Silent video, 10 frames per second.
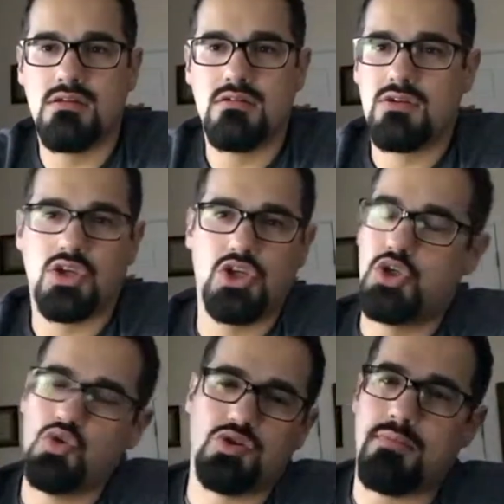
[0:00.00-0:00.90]

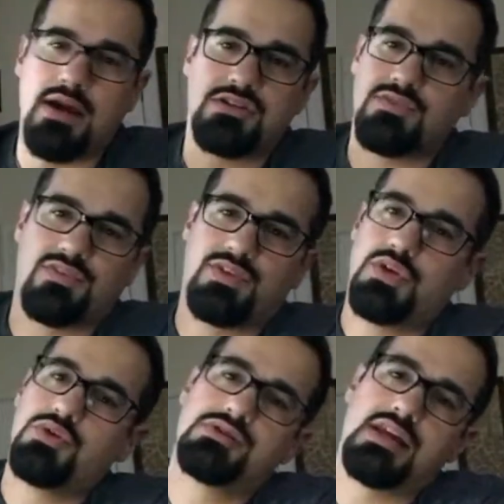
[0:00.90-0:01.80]
huge amounts of
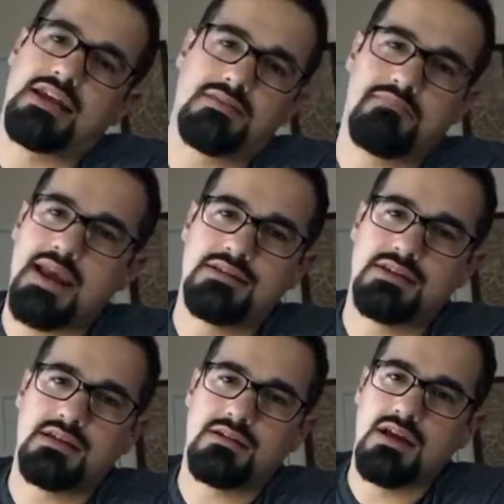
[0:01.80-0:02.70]
reviews saying it's
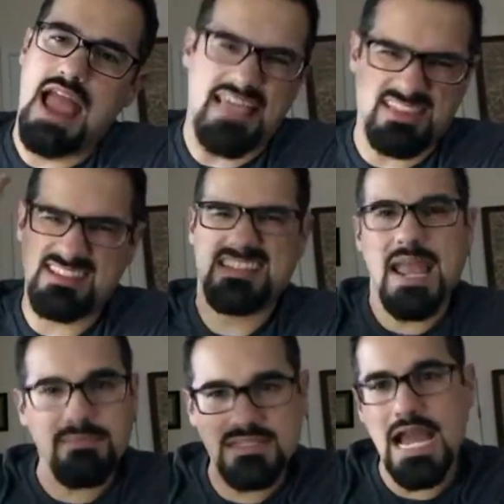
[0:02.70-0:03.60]
amazing at the
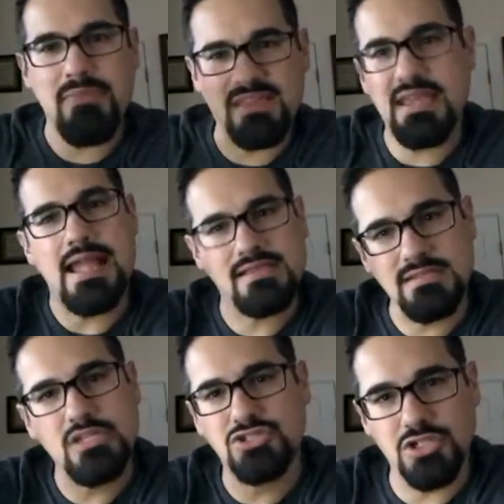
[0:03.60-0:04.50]
same time the
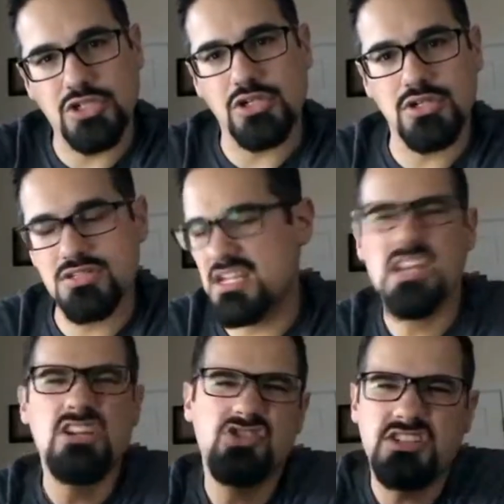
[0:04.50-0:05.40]
cancellation occurs,
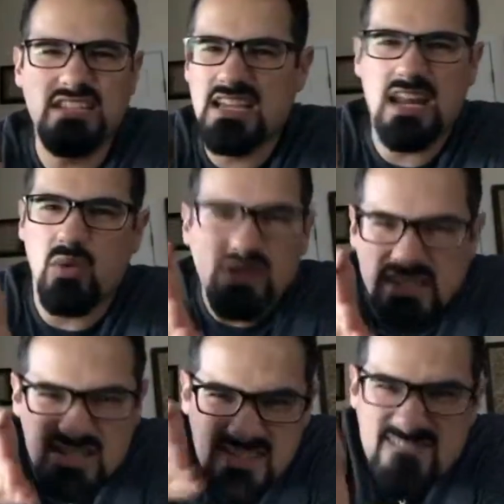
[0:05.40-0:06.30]
just to kind of really
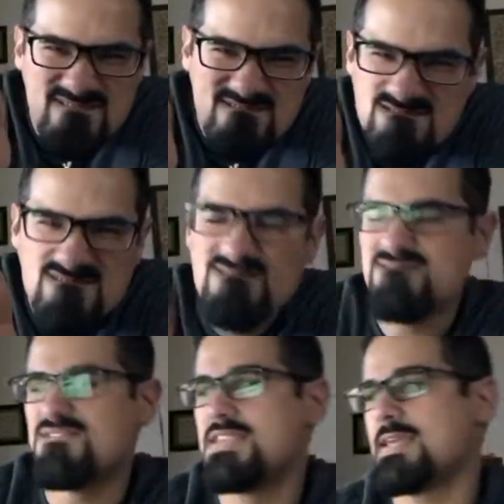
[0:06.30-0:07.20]
just
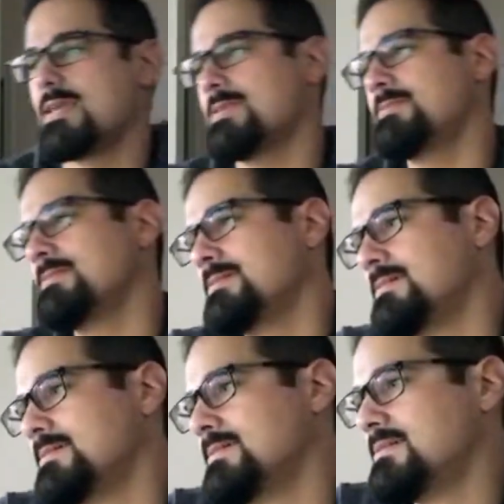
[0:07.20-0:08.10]
dig in.
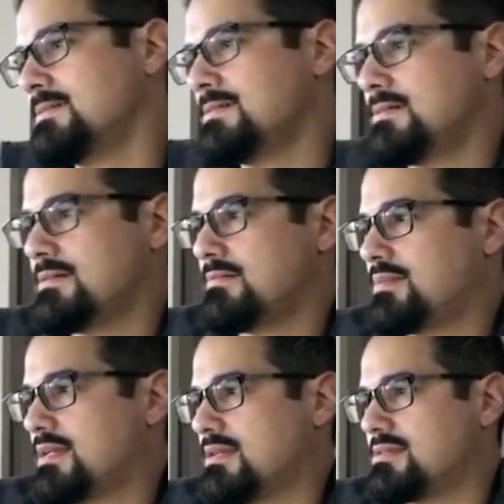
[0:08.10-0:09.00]

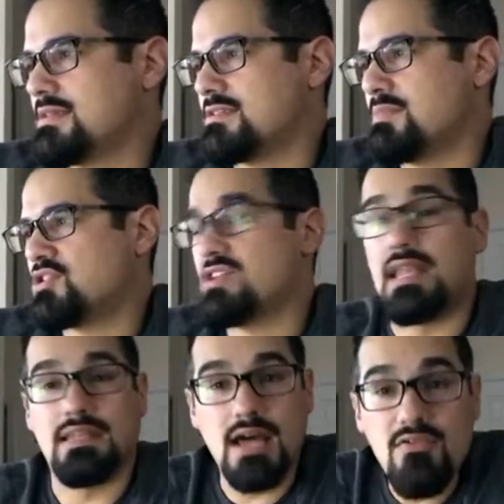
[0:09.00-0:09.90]
Because as much as I
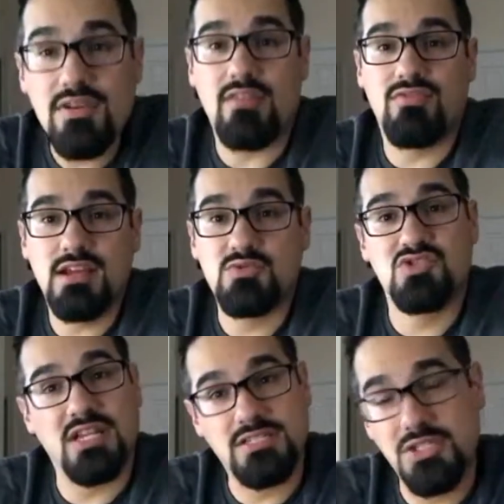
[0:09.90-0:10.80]
love Netflix, which
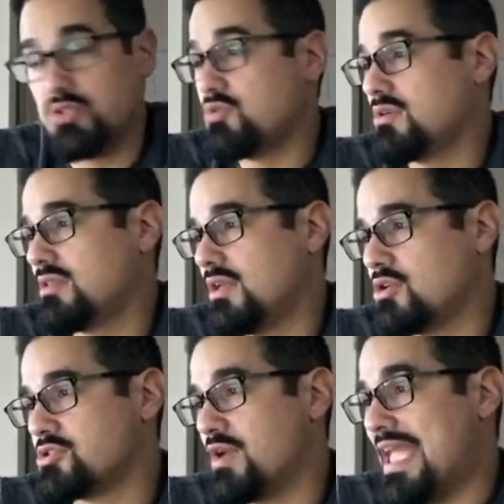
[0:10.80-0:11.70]
I do, they
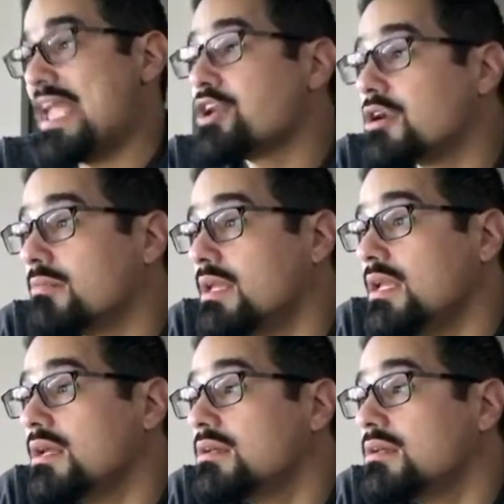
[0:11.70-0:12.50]
also anger me.